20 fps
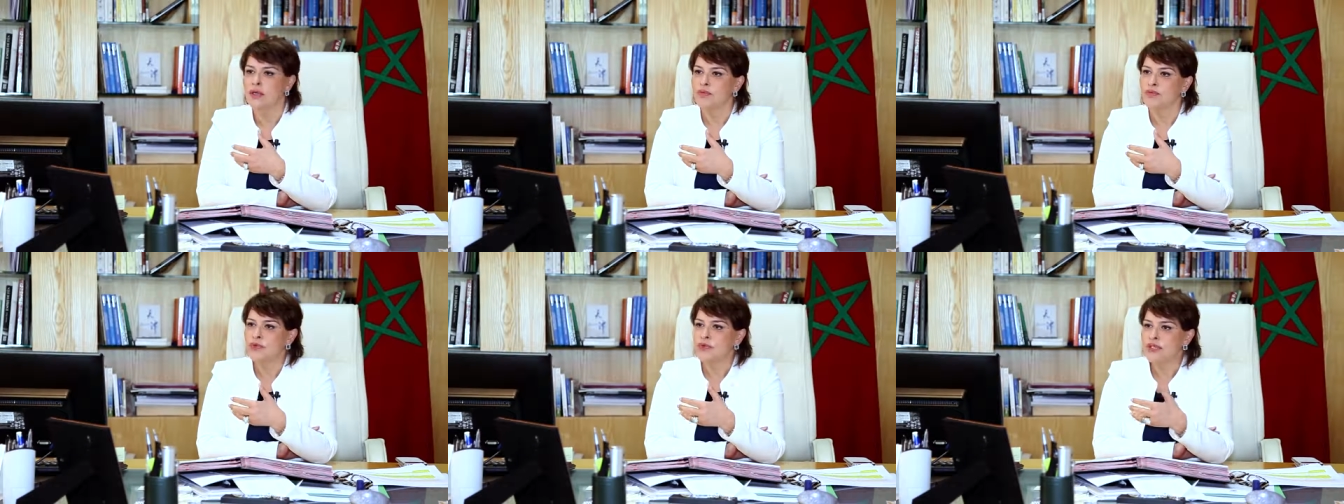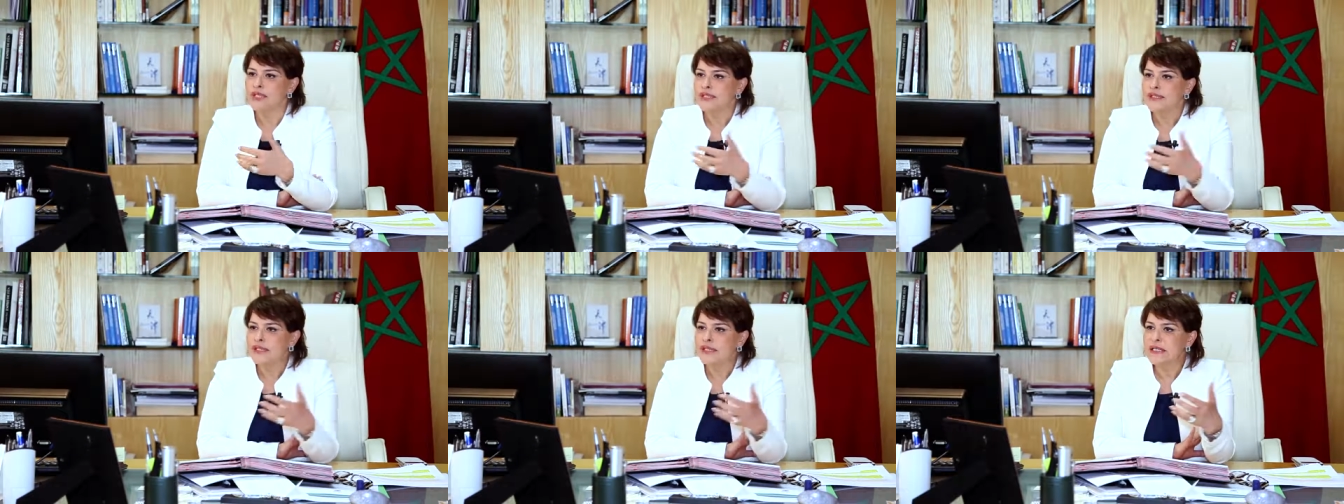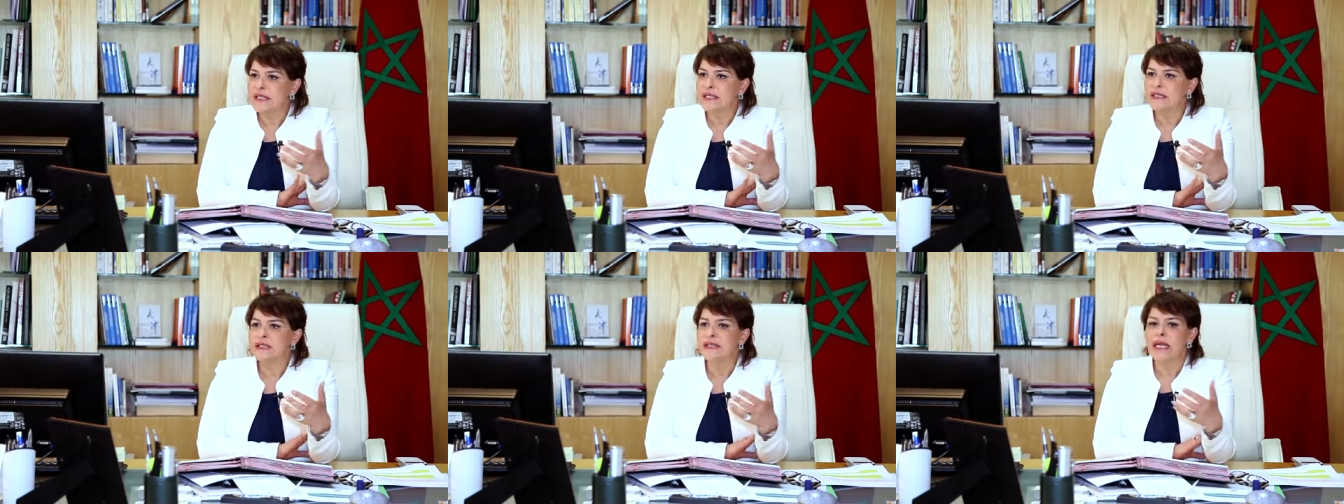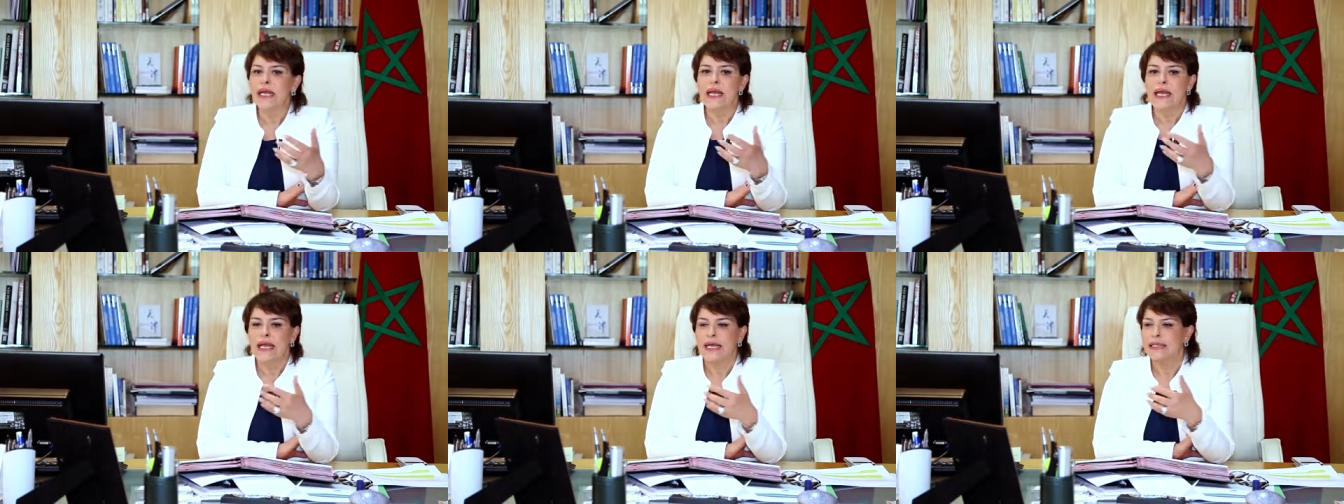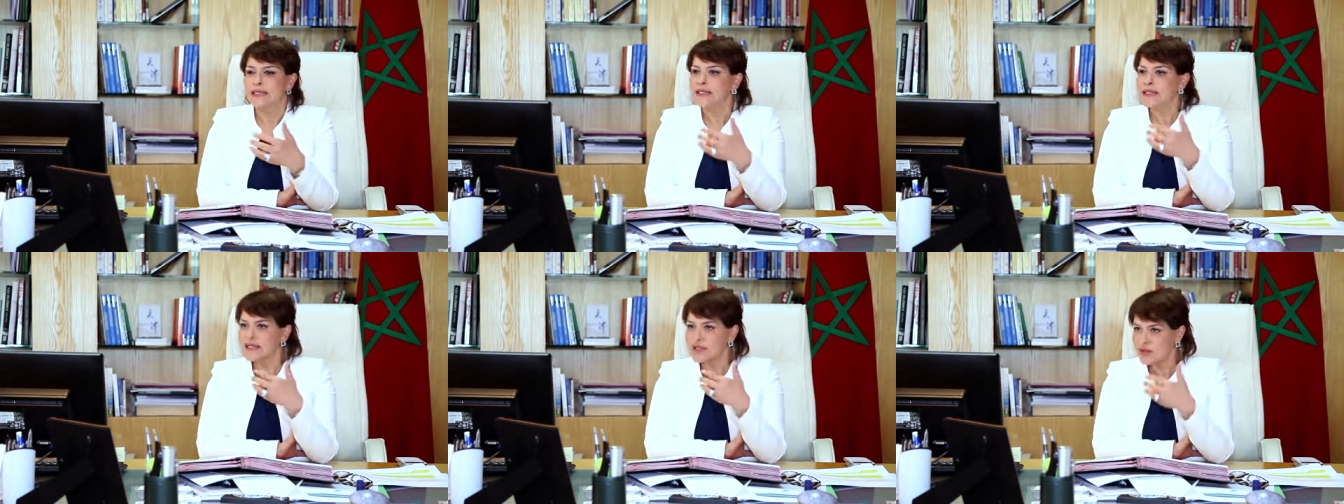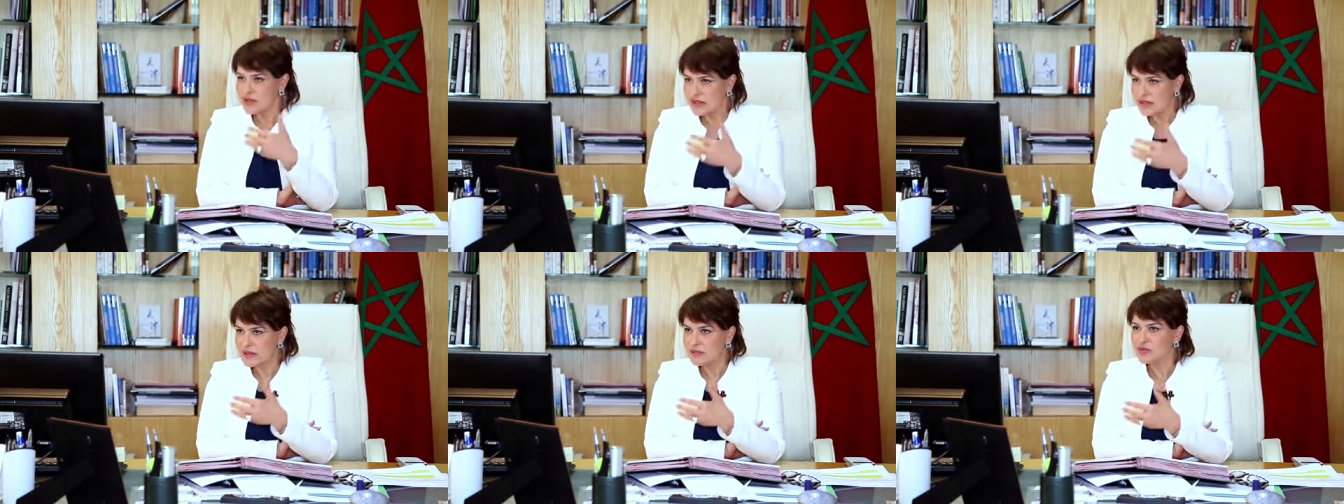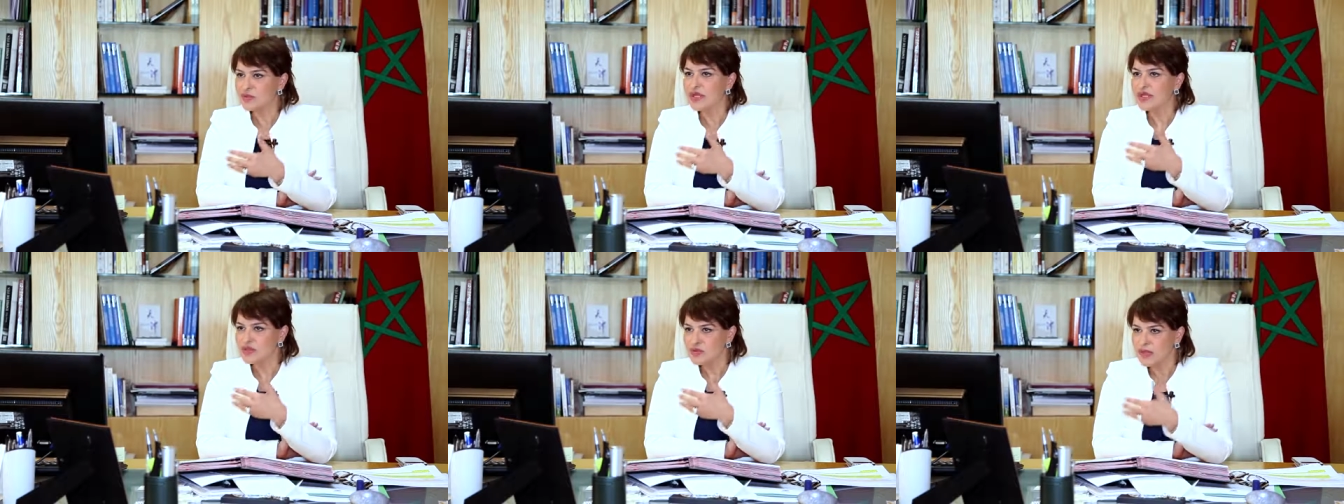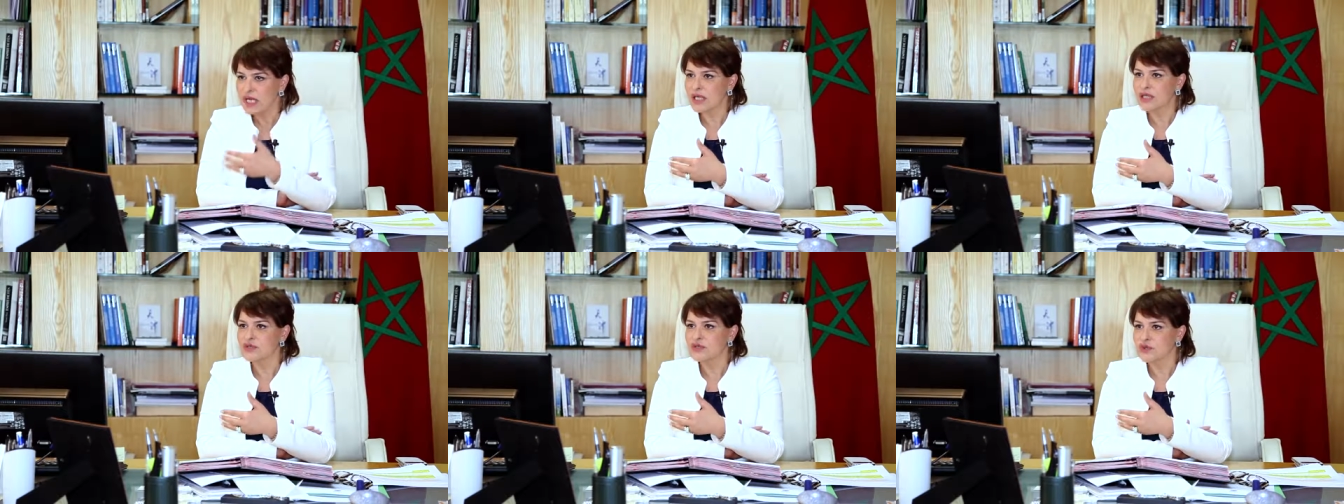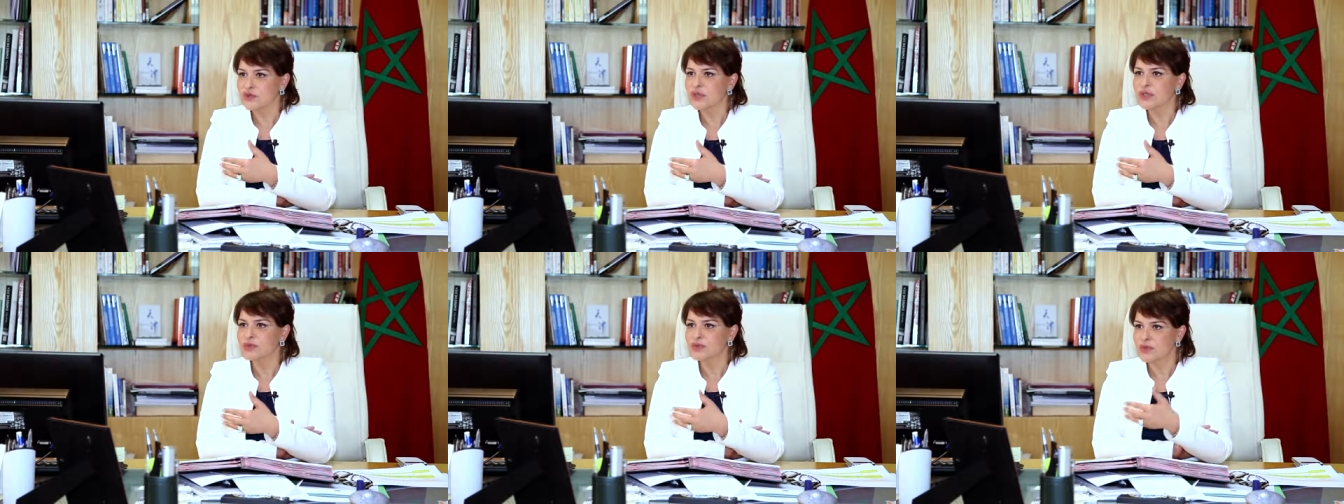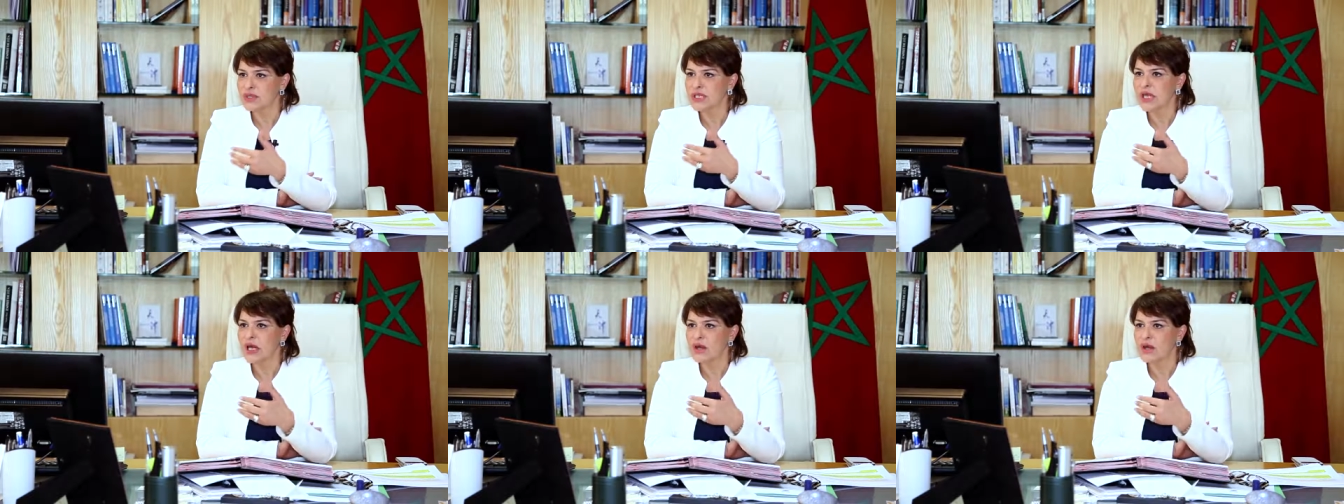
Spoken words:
policies, and this is what we are doing with